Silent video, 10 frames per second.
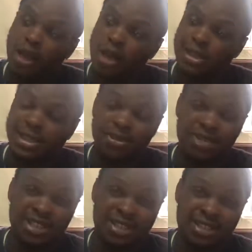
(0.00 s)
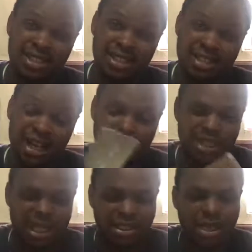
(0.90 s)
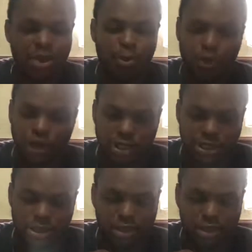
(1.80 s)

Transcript: a series 6000, but